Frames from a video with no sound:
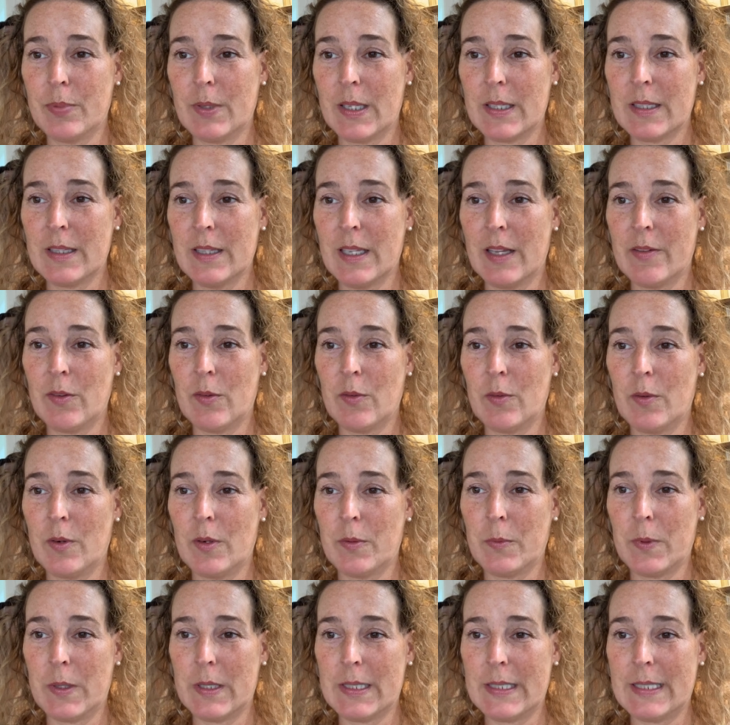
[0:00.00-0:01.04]
blood level
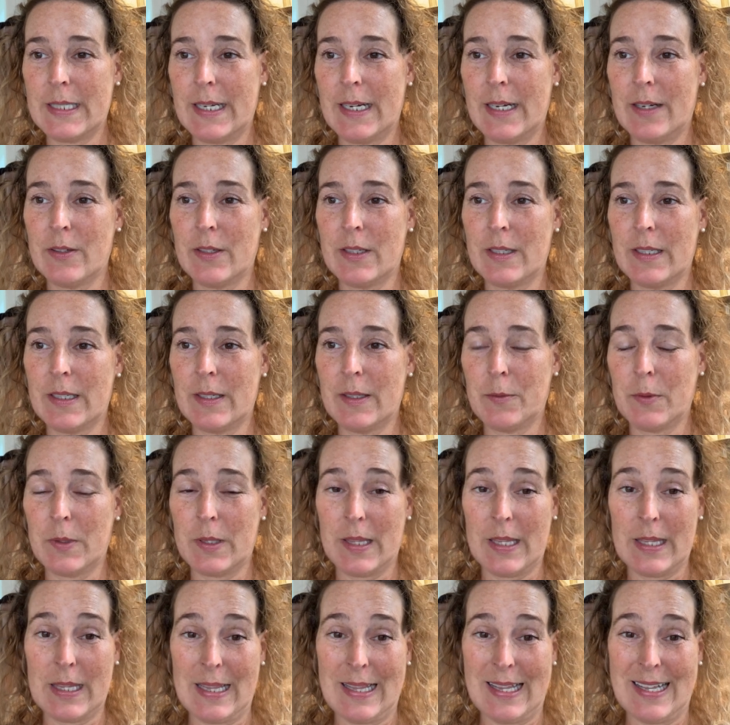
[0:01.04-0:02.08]
went down
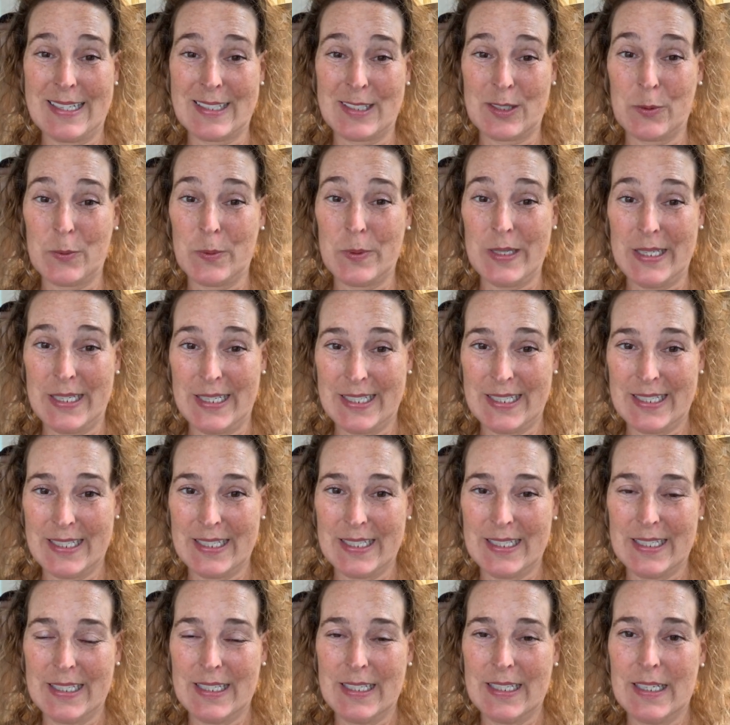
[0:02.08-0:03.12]
within the last week,
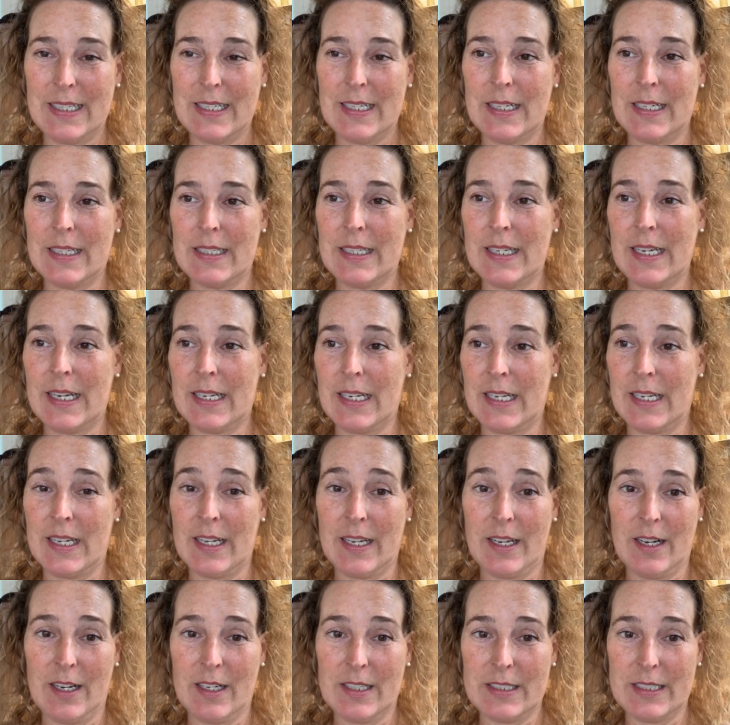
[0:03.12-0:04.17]
again, it
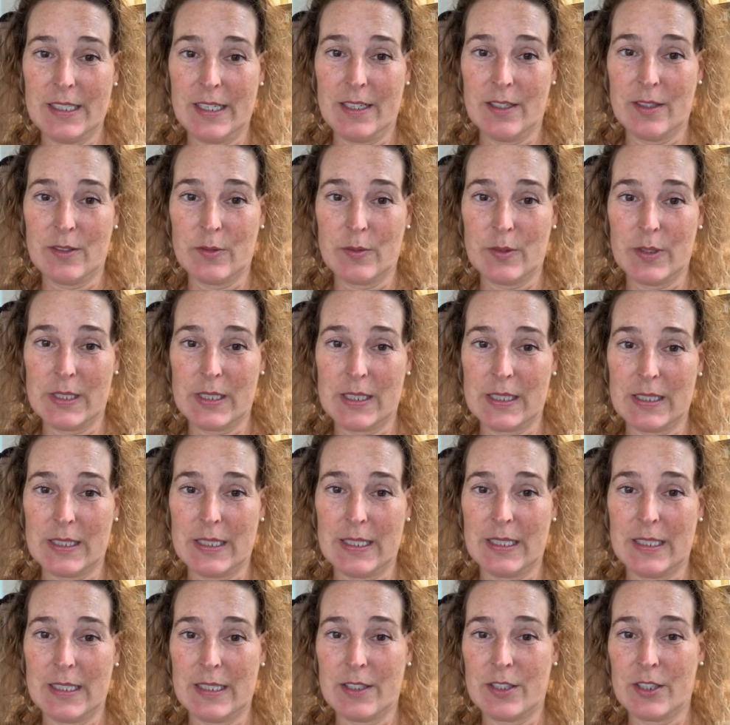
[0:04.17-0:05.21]
had gone down
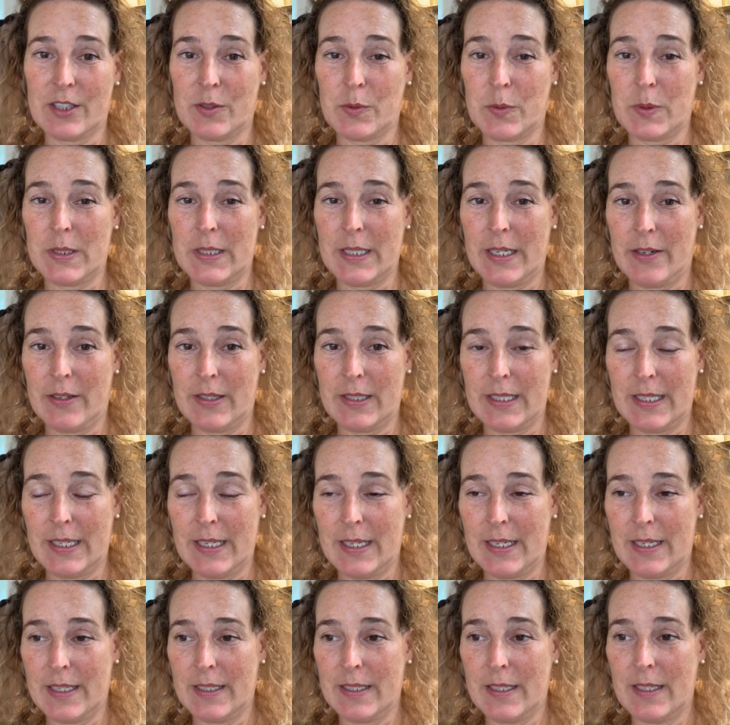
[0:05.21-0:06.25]
recently and it just went down
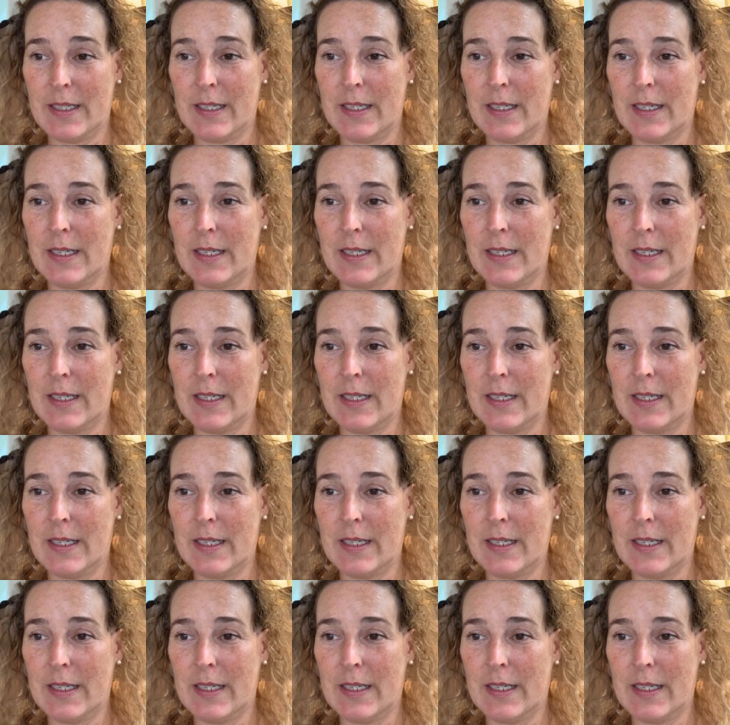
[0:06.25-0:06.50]
again.